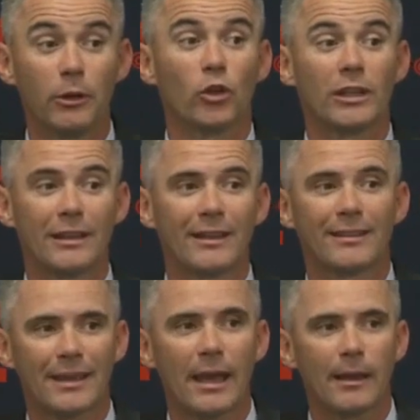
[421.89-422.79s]
building to
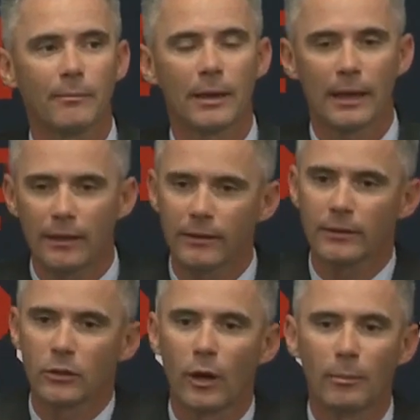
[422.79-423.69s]
this game,
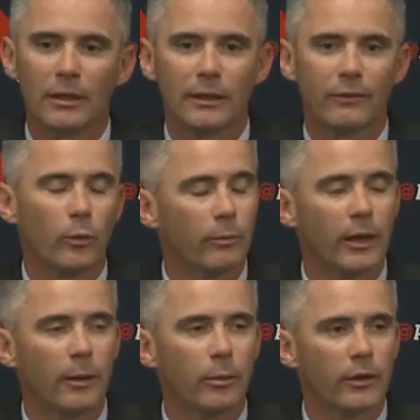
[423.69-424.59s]
and you know I believe that we've
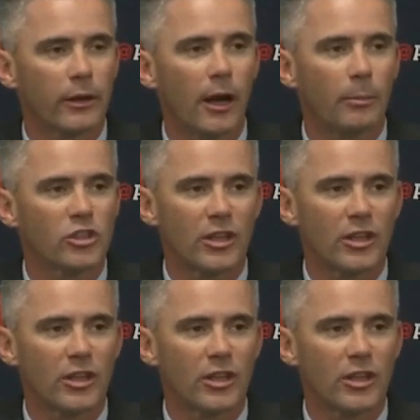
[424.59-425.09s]
been able to accomplish